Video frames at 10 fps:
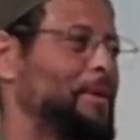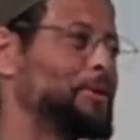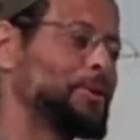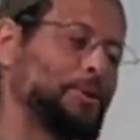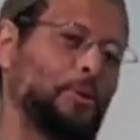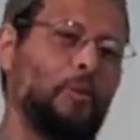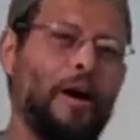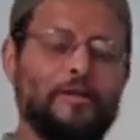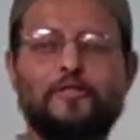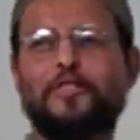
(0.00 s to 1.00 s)
That she's your
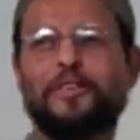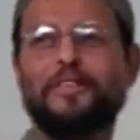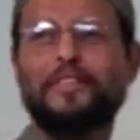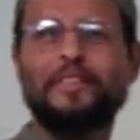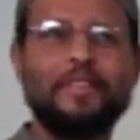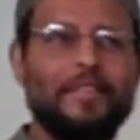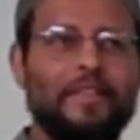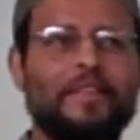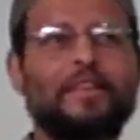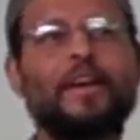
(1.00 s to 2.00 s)
wife.
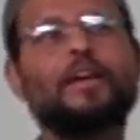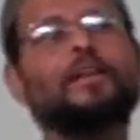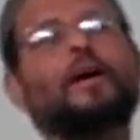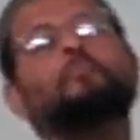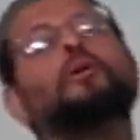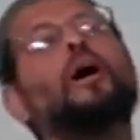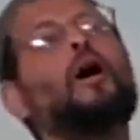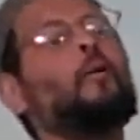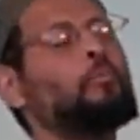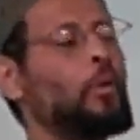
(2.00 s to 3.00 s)
And let me
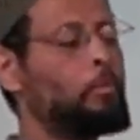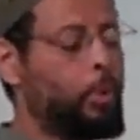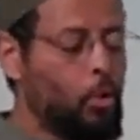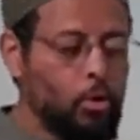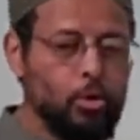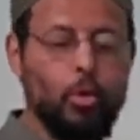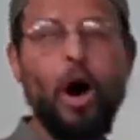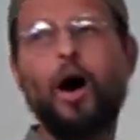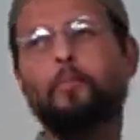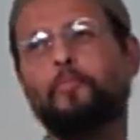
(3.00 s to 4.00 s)
help to pull you
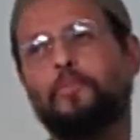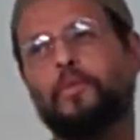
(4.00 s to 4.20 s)
up.